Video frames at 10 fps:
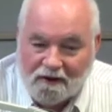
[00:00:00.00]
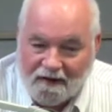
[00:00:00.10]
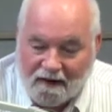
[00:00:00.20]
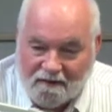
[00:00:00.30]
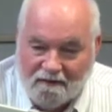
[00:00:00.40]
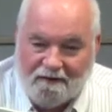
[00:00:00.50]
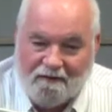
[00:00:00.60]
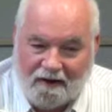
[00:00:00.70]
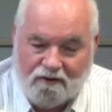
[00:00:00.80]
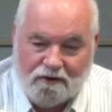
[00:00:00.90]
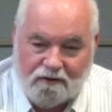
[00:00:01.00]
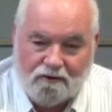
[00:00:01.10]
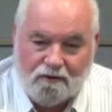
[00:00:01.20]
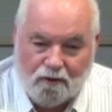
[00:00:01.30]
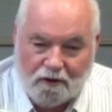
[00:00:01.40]
that they're actually
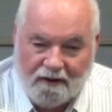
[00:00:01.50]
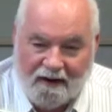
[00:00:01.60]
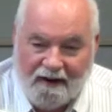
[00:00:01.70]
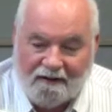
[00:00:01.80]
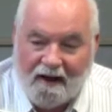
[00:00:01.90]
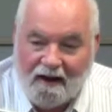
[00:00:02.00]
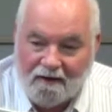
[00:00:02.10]
looking at